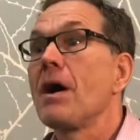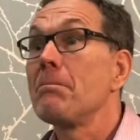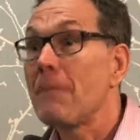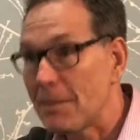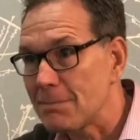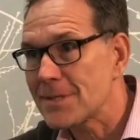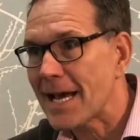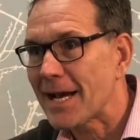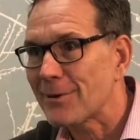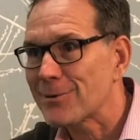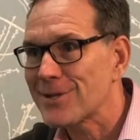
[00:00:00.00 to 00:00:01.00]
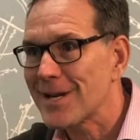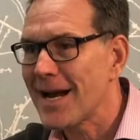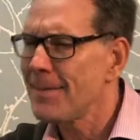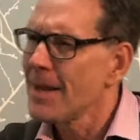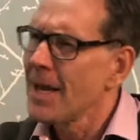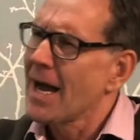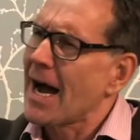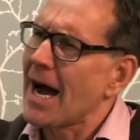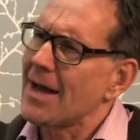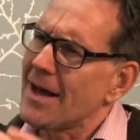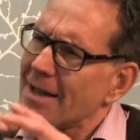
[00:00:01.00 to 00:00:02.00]
my mum's house,
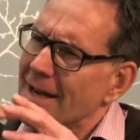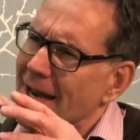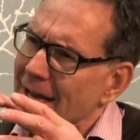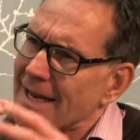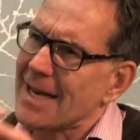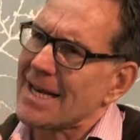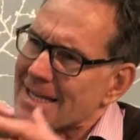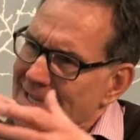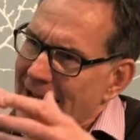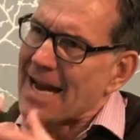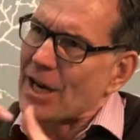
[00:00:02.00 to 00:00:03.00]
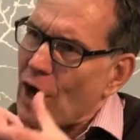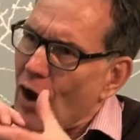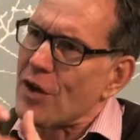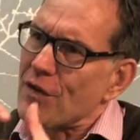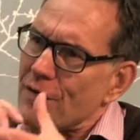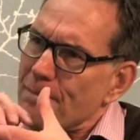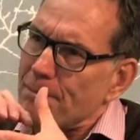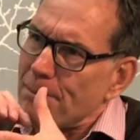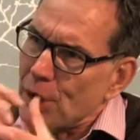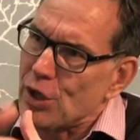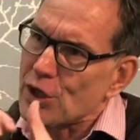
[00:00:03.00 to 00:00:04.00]
and it's that kind of
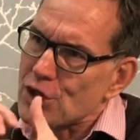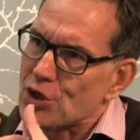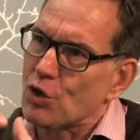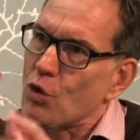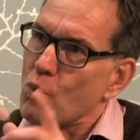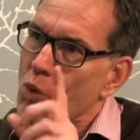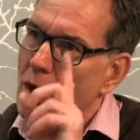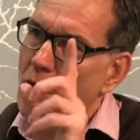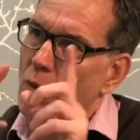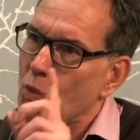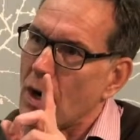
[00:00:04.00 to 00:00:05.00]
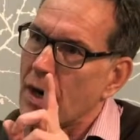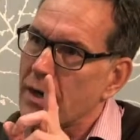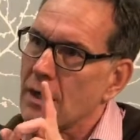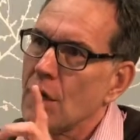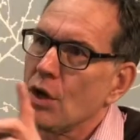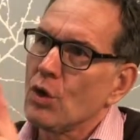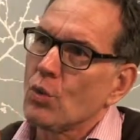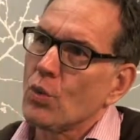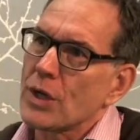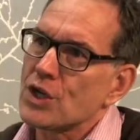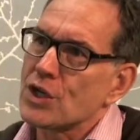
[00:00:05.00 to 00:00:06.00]
personal one-on-one,
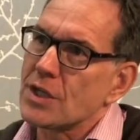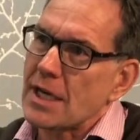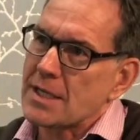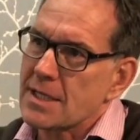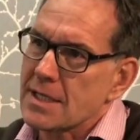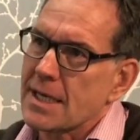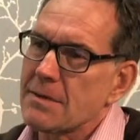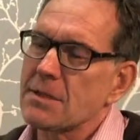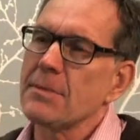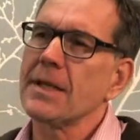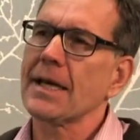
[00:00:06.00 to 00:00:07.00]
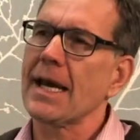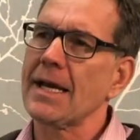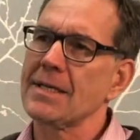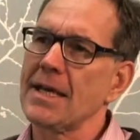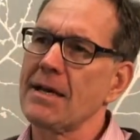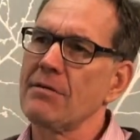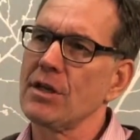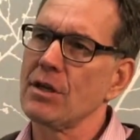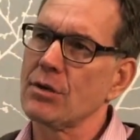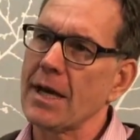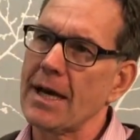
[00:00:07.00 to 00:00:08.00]
which doesn't seem to be the case here in
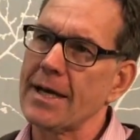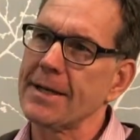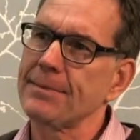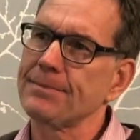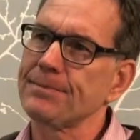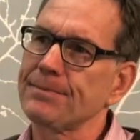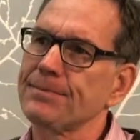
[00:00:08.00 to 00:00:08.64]
the UK. Would it